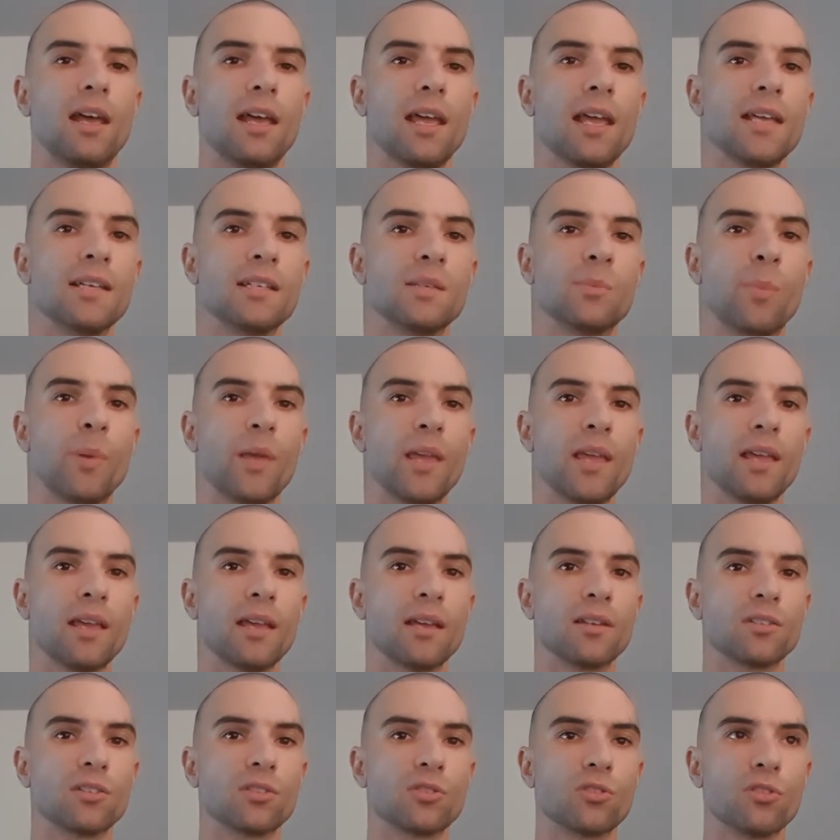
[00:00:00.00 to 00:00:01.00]
is
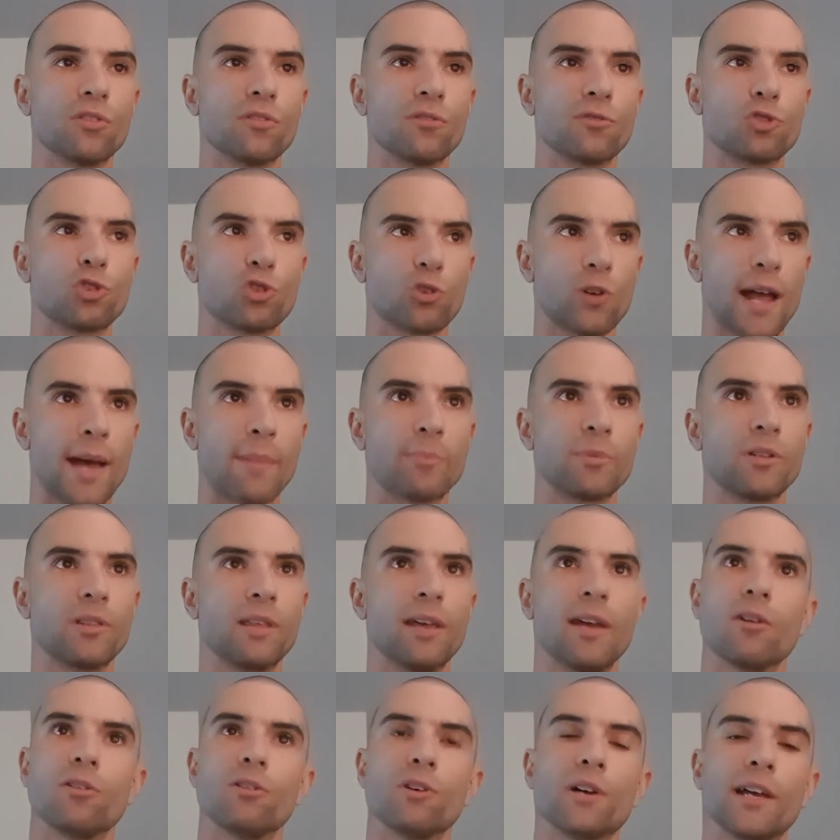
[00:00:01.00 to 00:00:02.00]
being sort of trapped
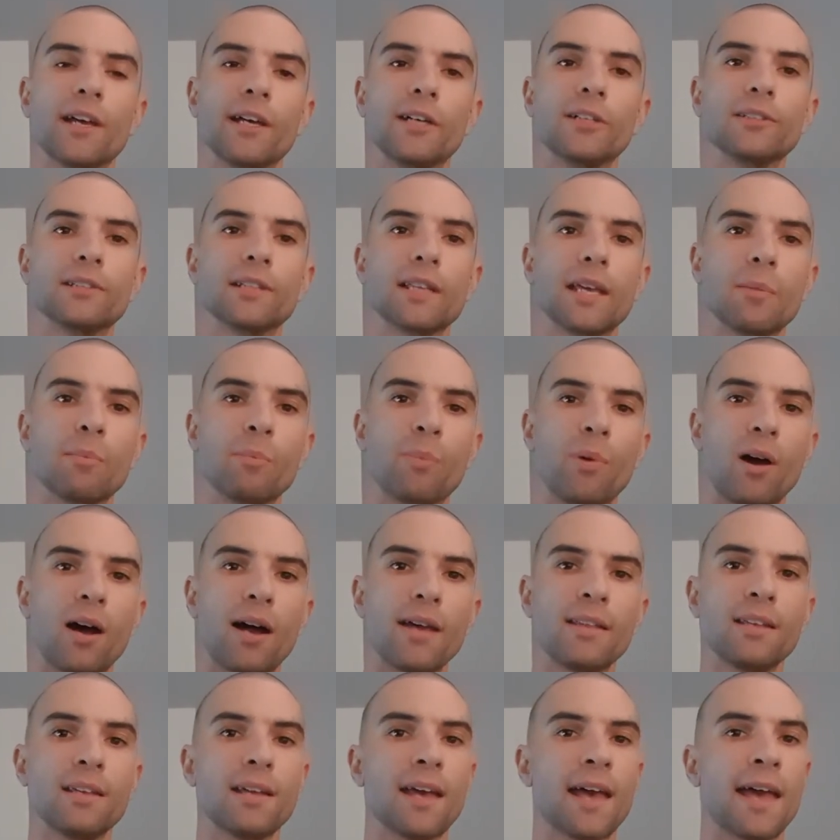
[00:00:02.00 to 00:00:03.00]
there or held there
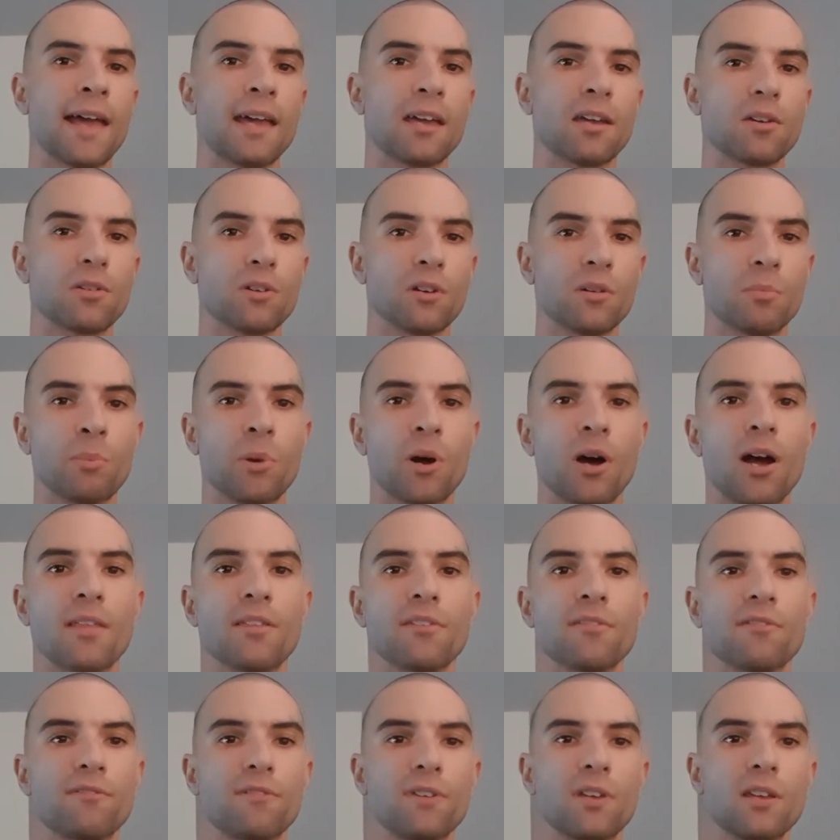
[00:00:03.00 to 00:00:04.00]
by the anger and by
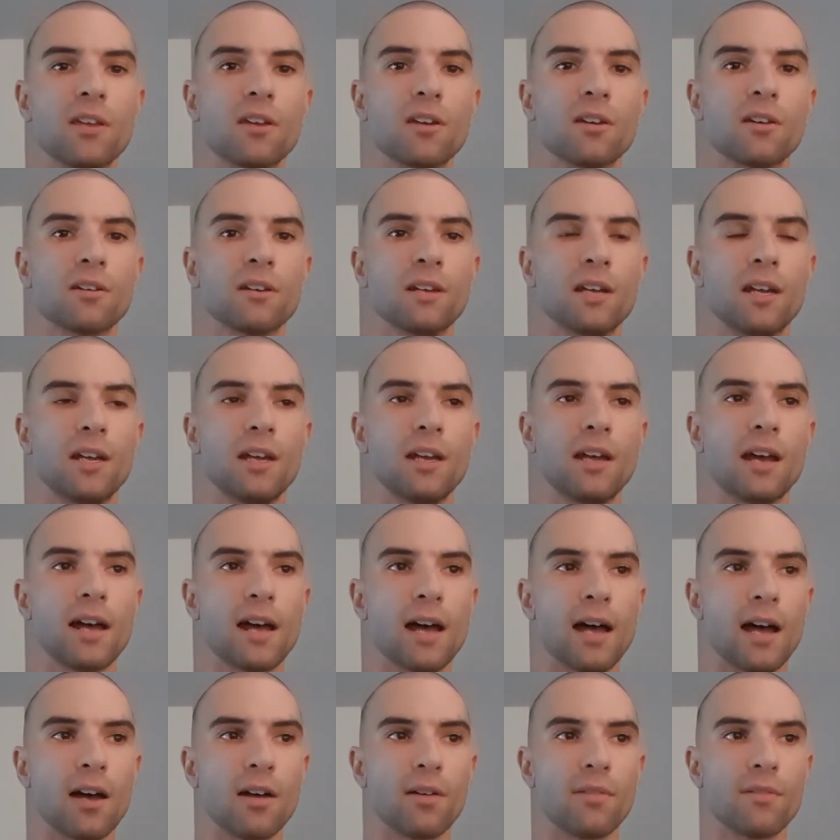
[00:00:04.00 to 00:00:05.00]
the fear
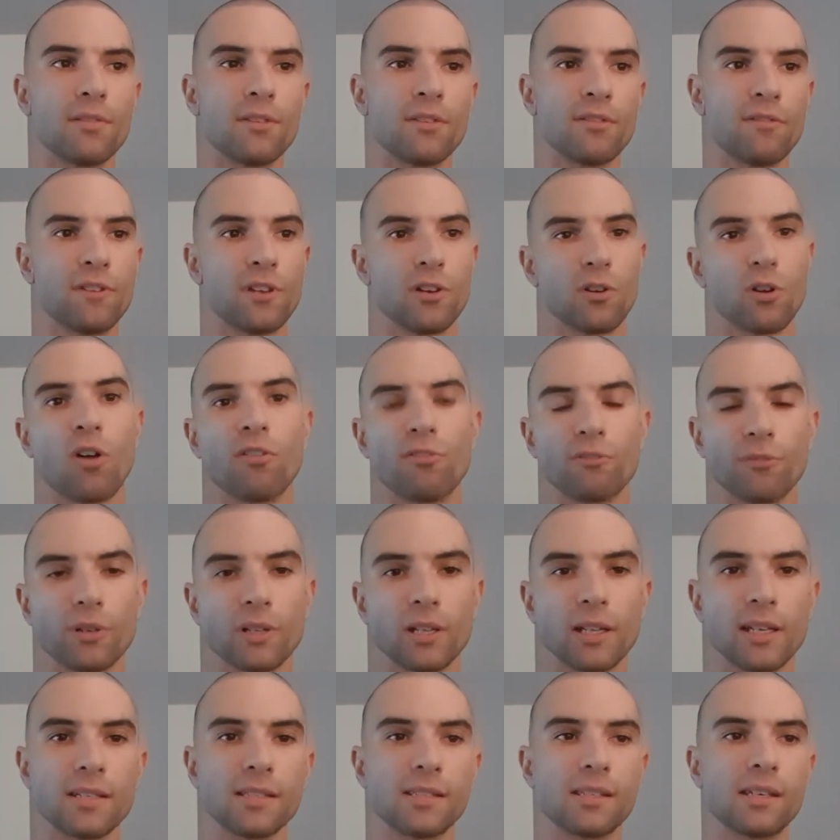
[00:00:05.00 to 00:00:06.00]
uh, the fear of
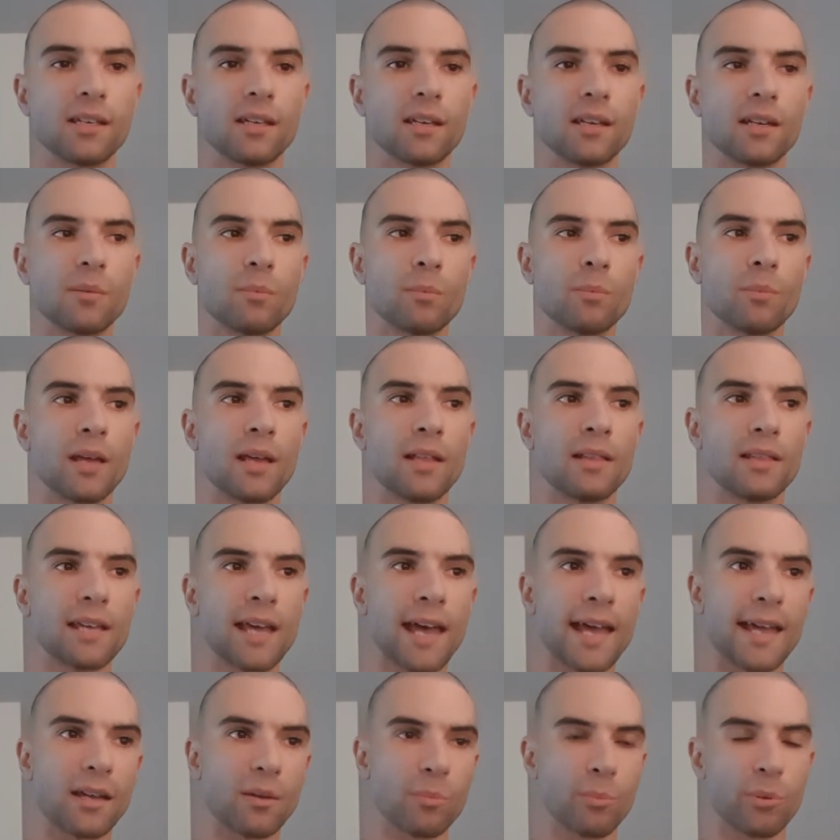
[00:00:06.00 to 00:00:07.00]
releasing it and, and the
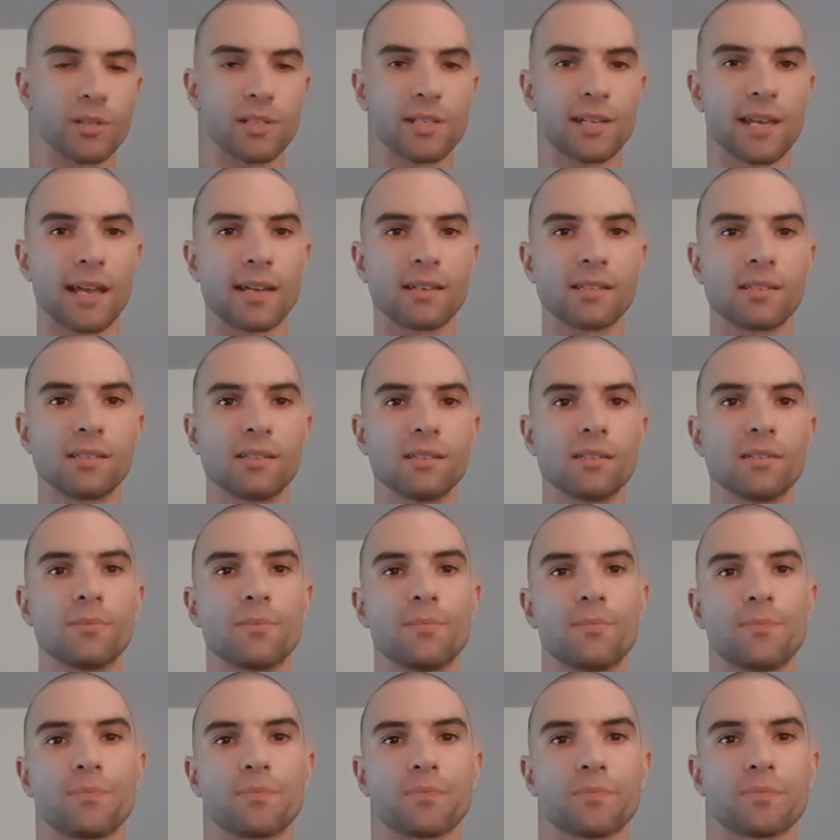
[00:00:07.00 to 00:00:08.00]
anger protects it.
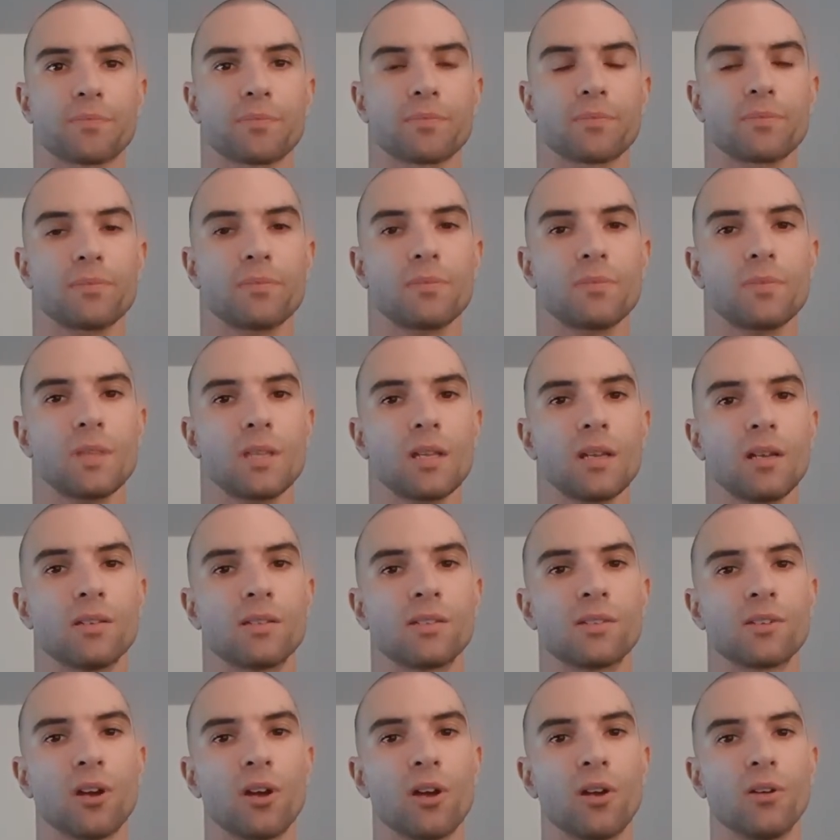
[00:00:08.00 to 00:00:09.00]

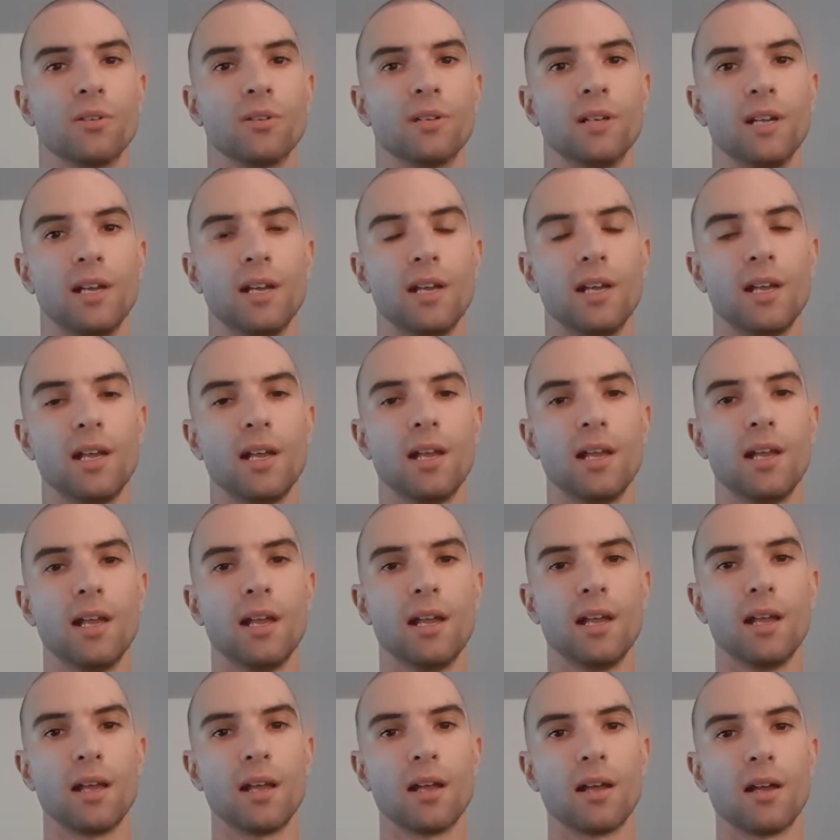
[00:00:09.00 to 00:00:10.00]
So
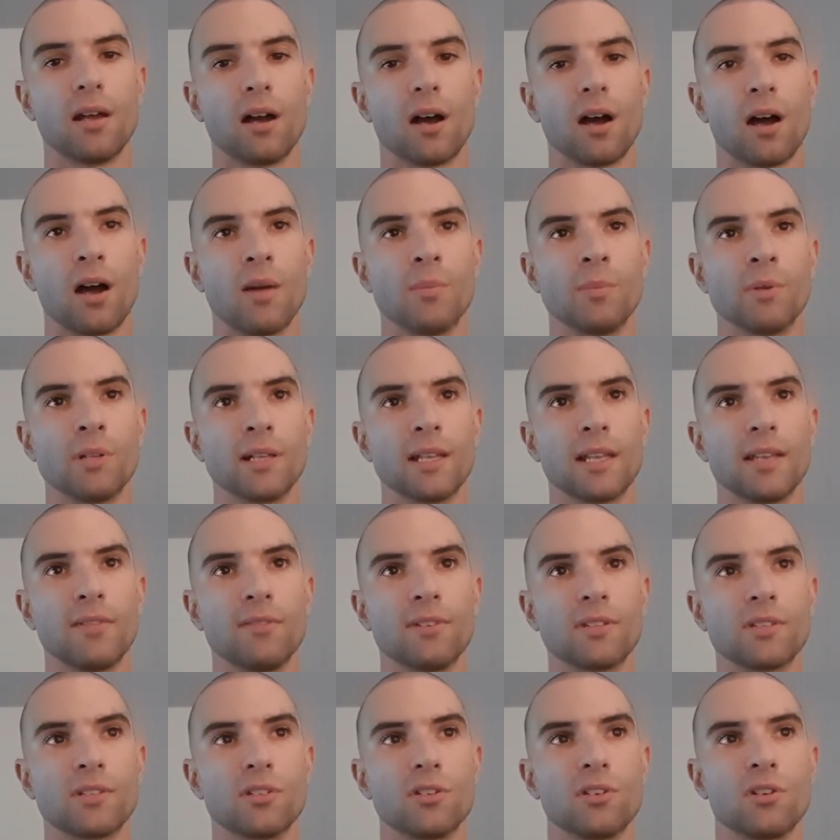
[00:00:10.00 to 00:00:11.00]
I believe
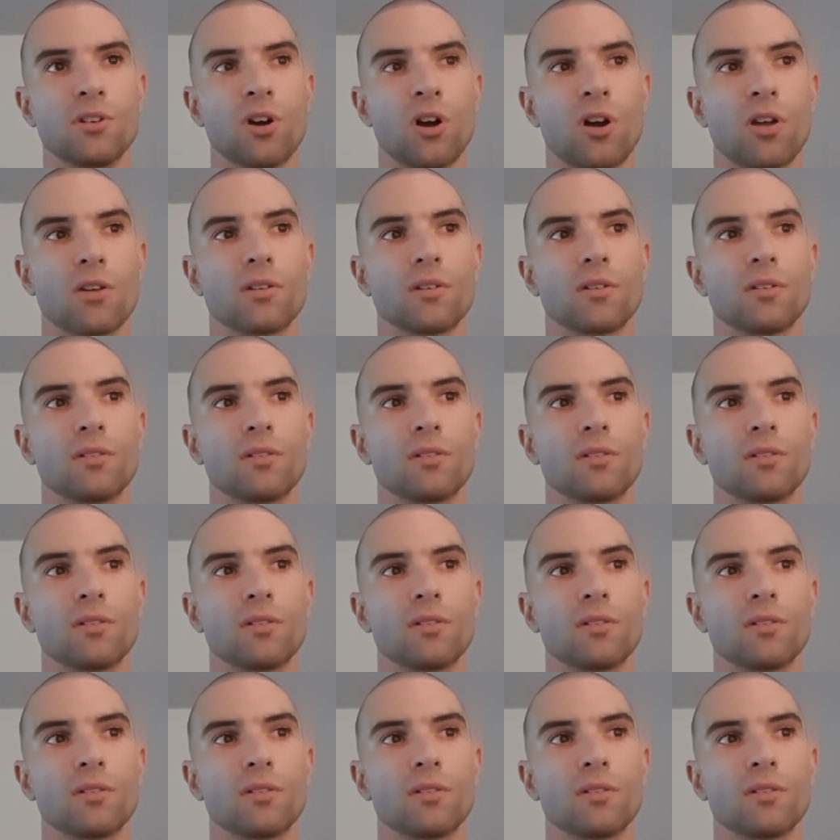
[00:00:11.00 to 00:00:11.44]
it's not